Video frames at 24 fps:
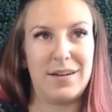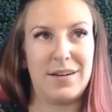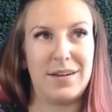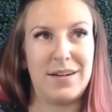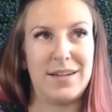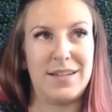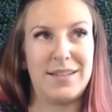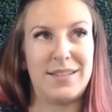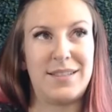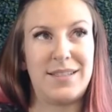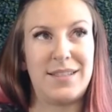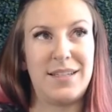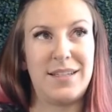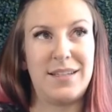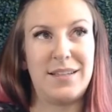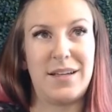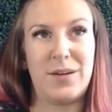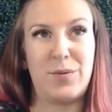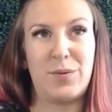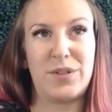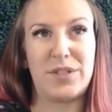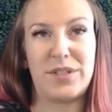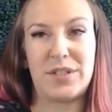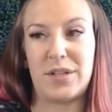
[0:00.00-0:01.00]
And see,
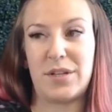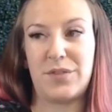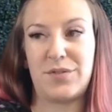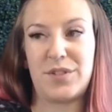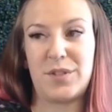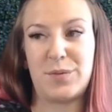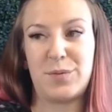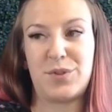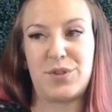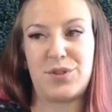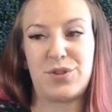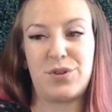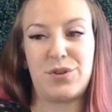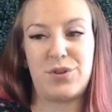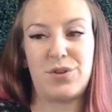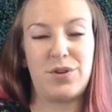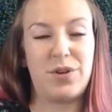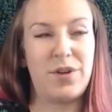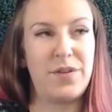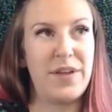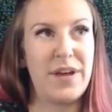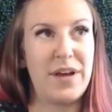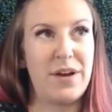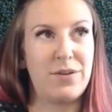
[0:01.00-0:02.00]
like, we still have some circle
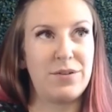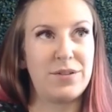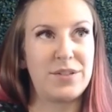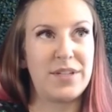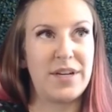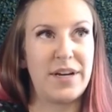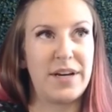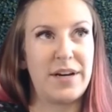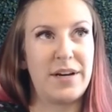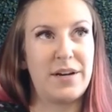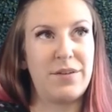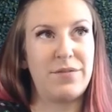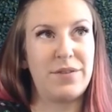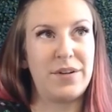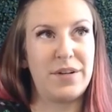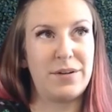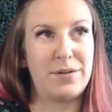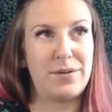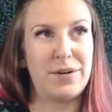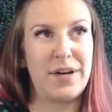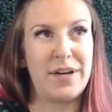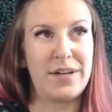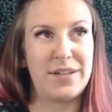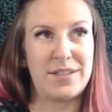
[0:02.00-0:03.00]
on the outside of
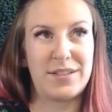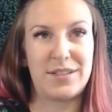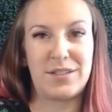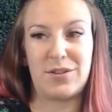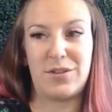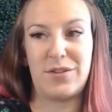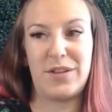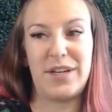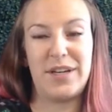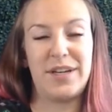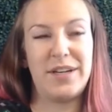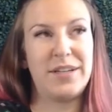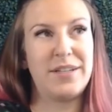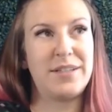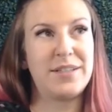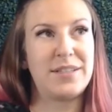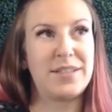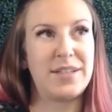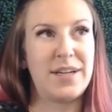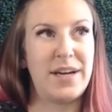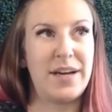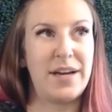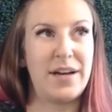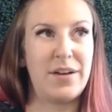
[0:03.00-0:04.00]
it, right? It's still on the
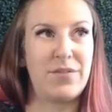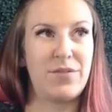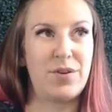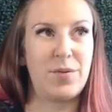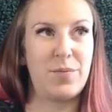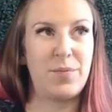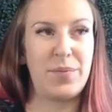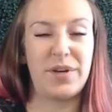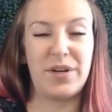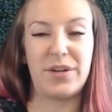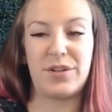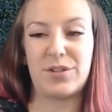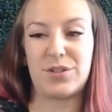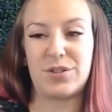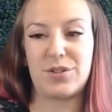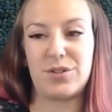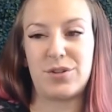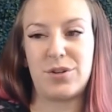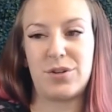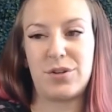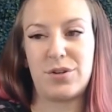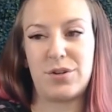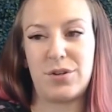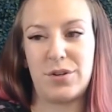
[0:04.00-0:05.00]
inside of our big
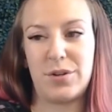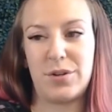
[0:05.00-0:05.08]
circle